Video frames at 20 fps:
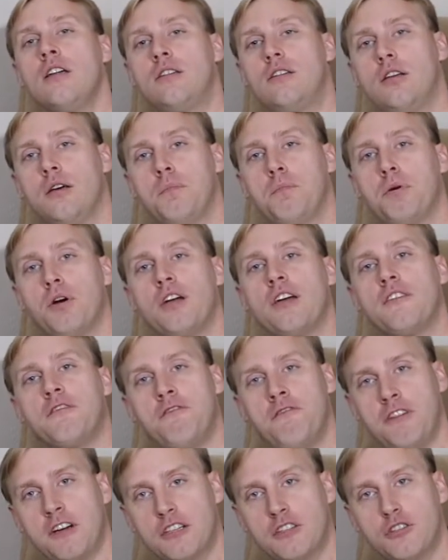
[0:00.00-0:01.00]
to bring
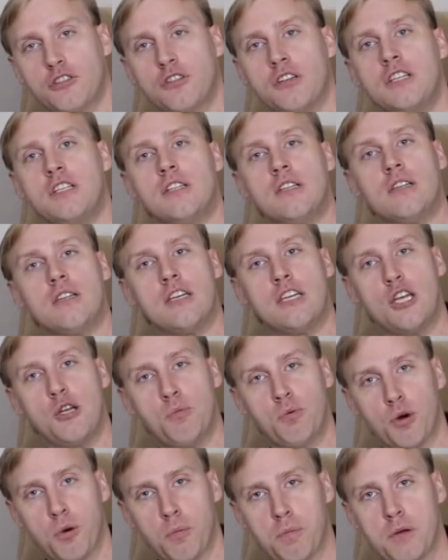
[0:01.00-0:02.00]
victory to the
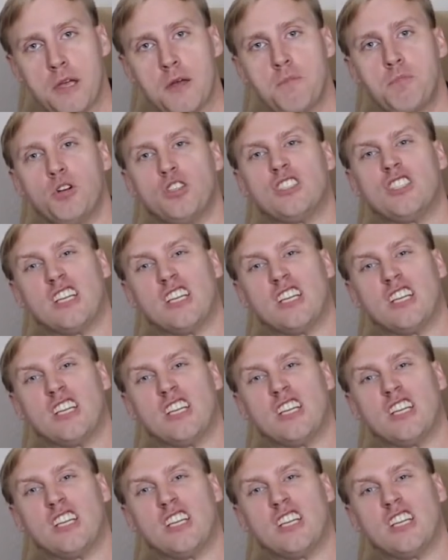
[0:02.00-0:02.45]
Hebrew people,